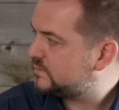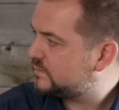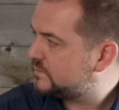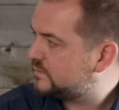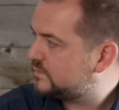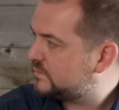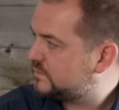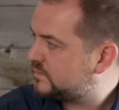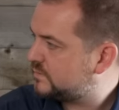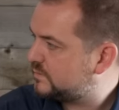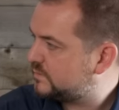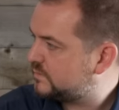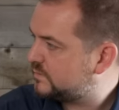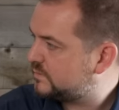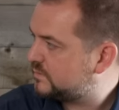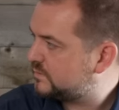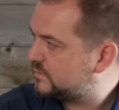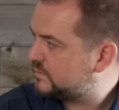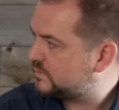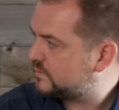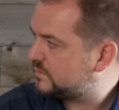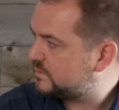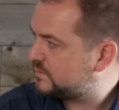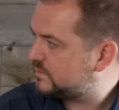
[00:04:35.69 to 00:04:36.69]

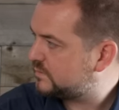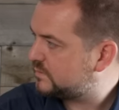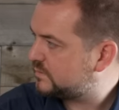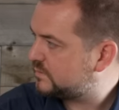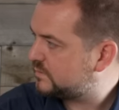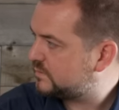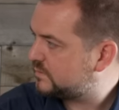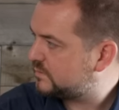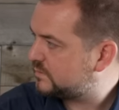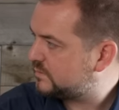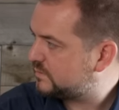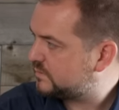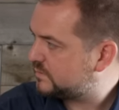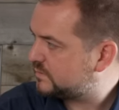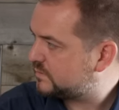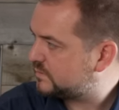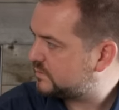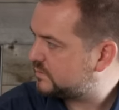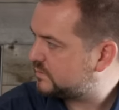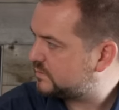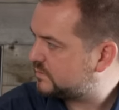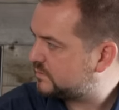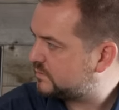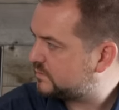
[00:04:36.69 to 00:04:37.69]

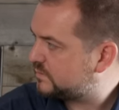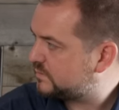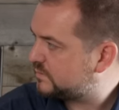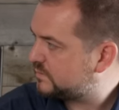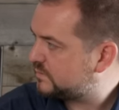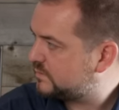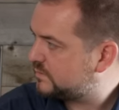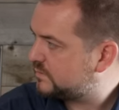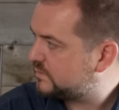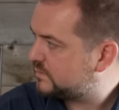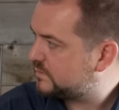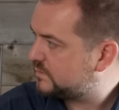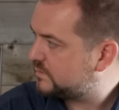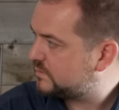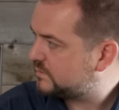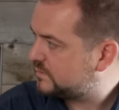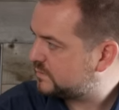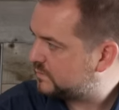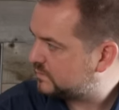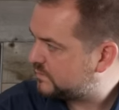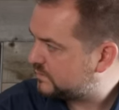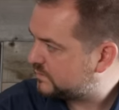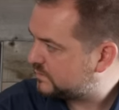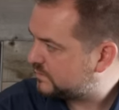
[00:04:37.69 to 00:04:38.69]

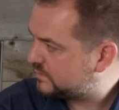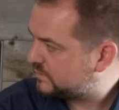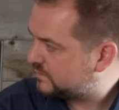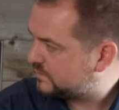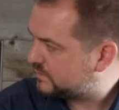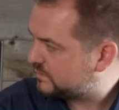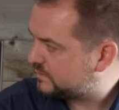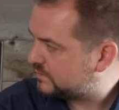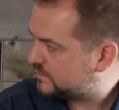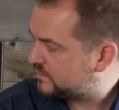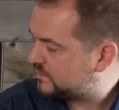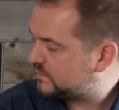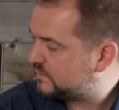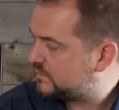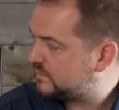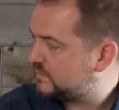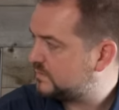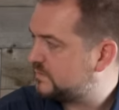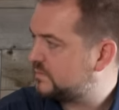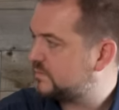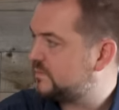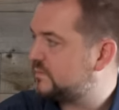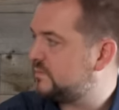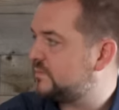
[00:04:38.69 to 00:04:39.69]

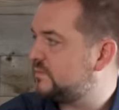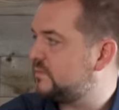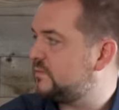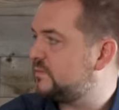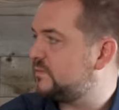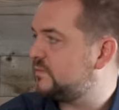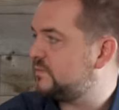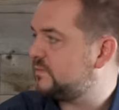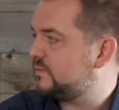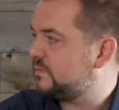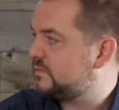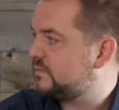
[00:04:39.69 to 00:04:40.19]
(not speaking)